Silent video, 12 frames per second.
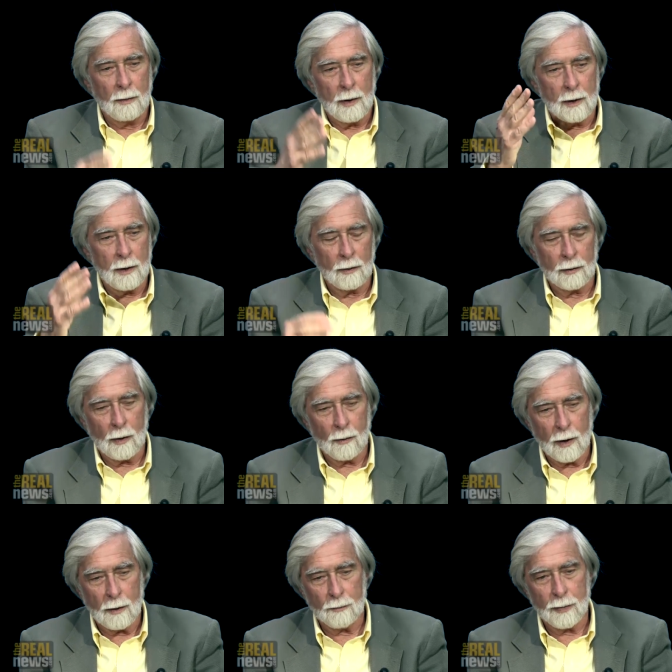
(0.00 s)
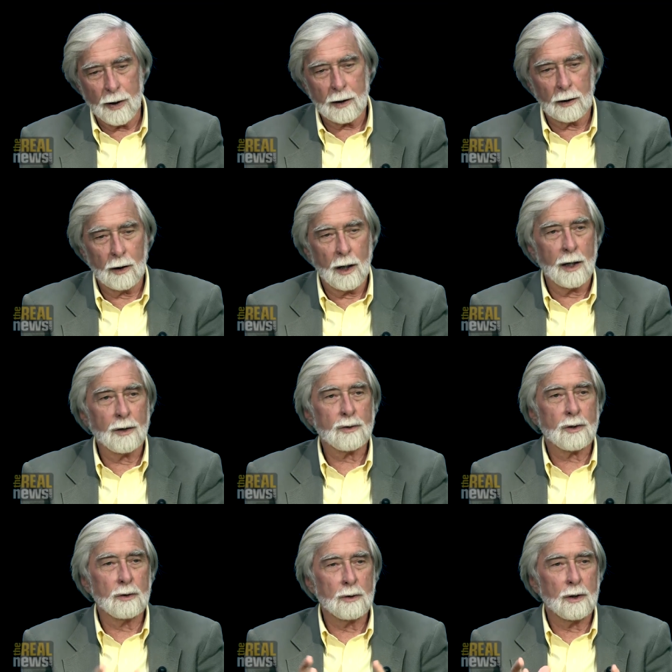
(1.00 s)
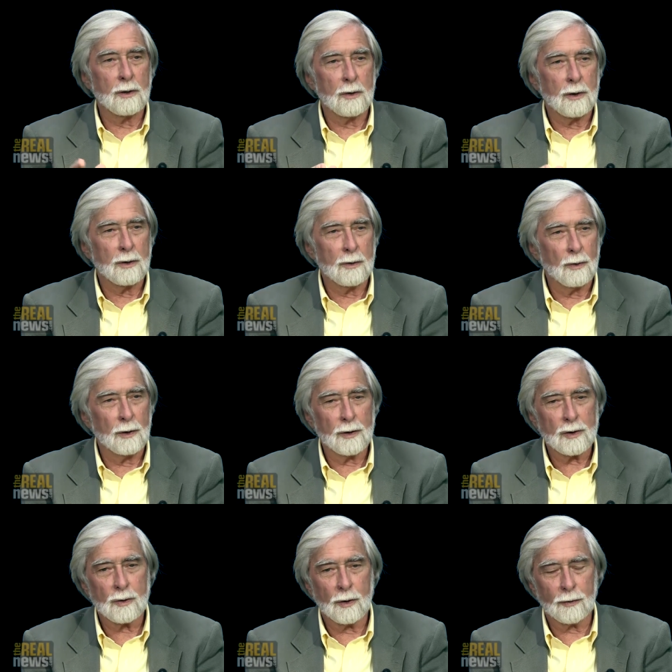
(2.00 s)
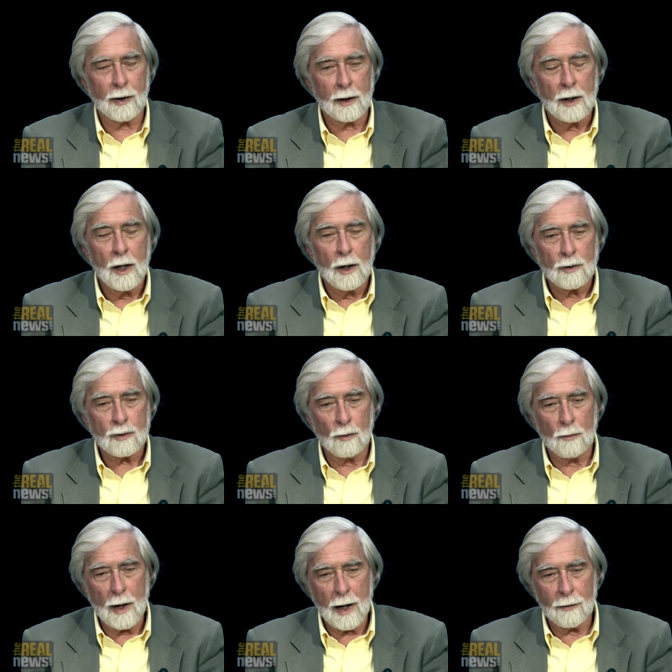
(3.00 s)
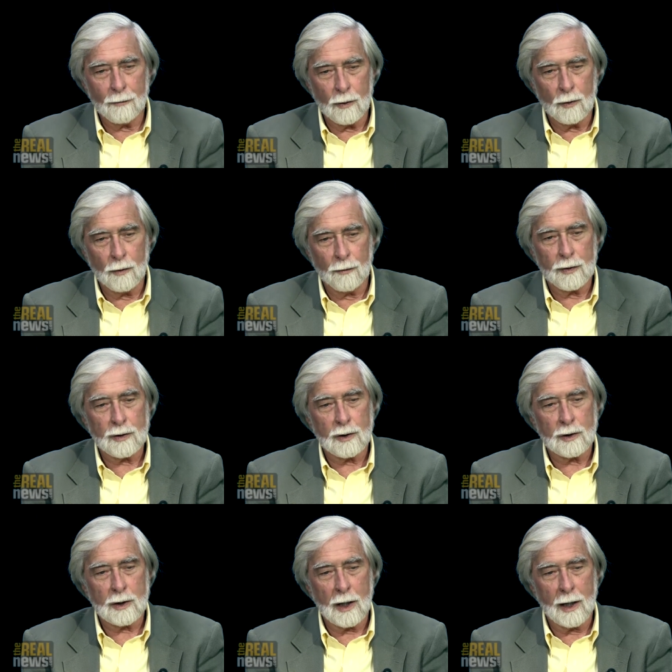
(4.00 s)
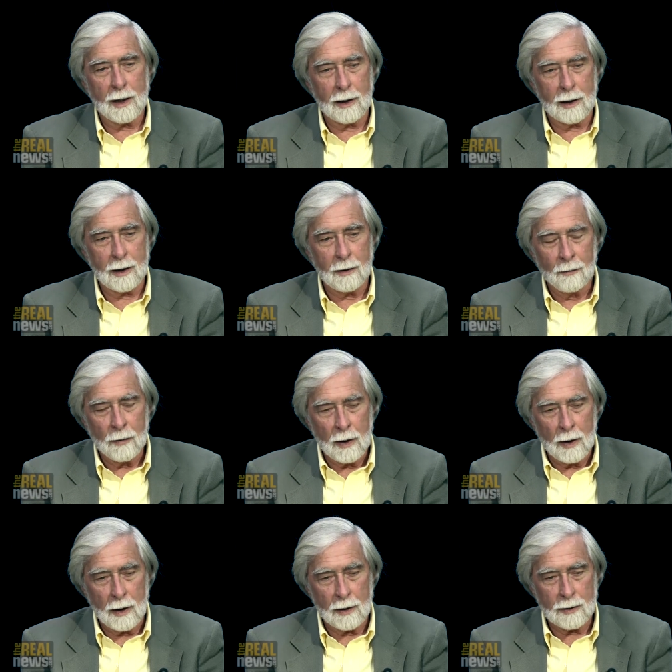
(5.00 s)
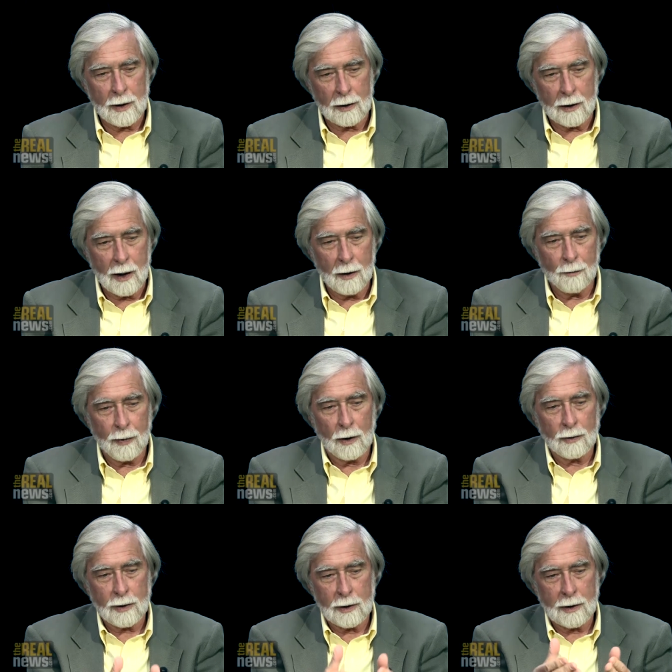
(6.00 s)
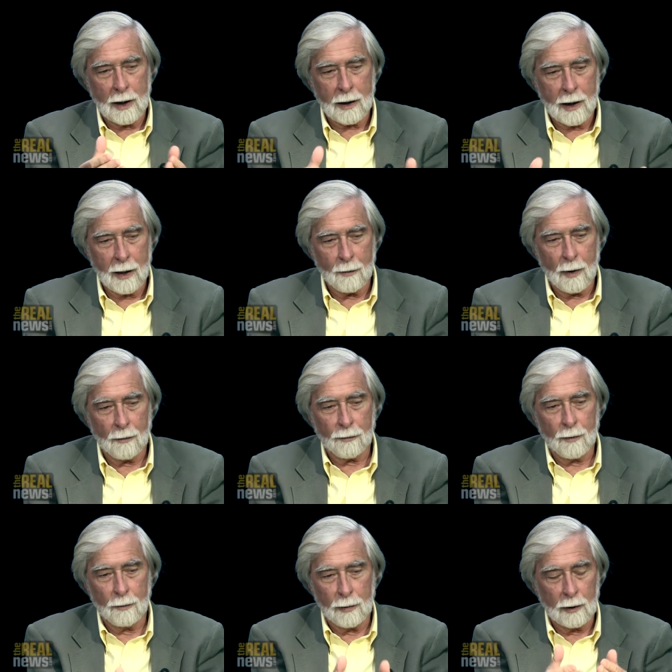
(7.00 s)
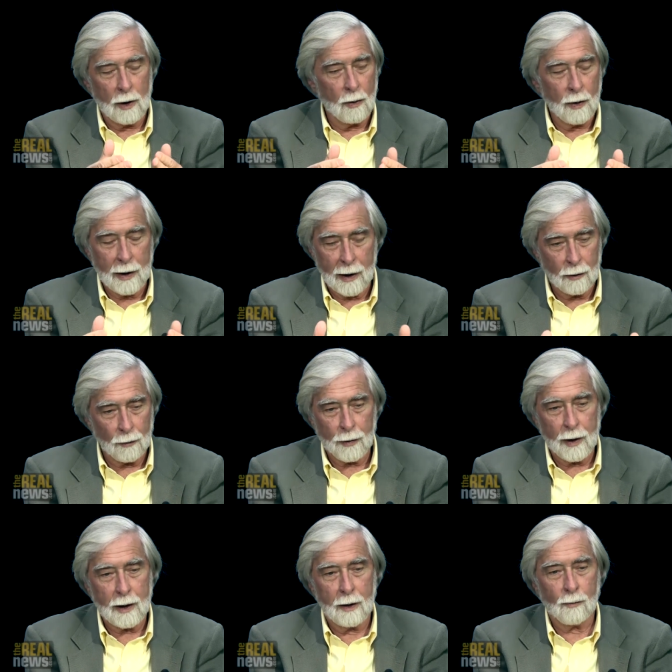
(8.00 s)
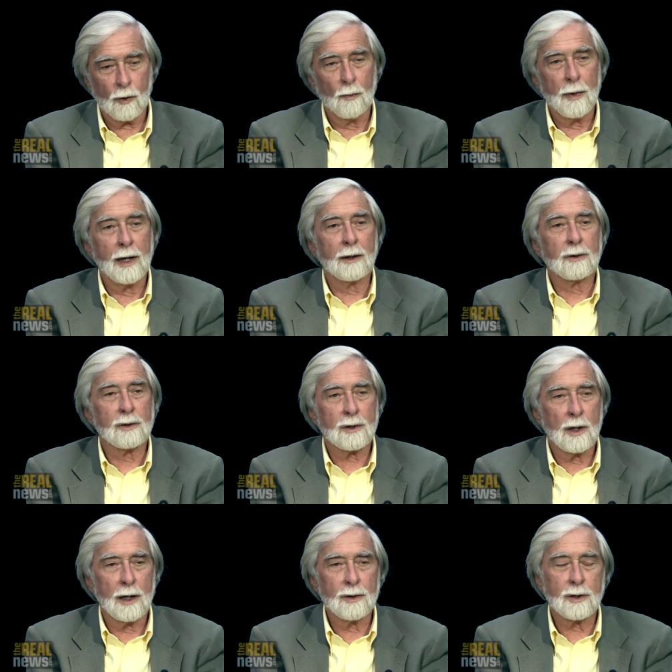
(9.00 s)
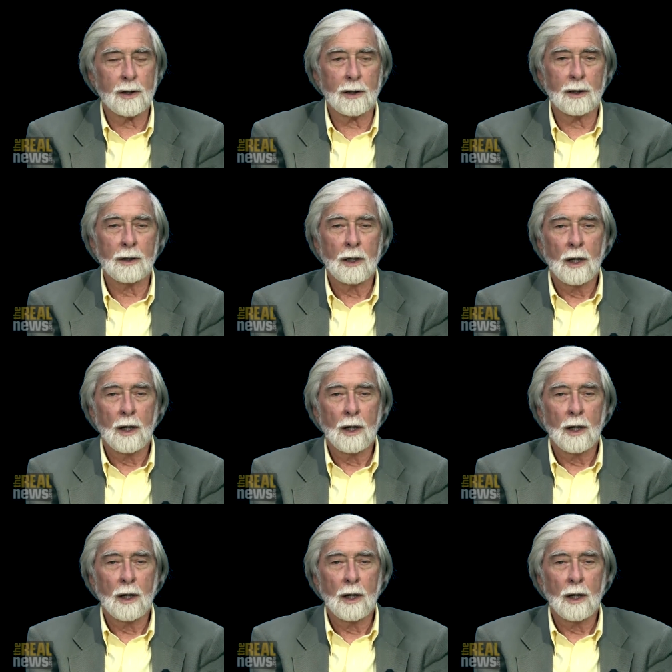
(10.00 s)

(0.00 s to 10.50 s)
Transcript: you know, they were on picket lines and, and, and all this sort of thing. So my view of the society is that the impulses that came up from below, and I don't think I'm romanticizing it,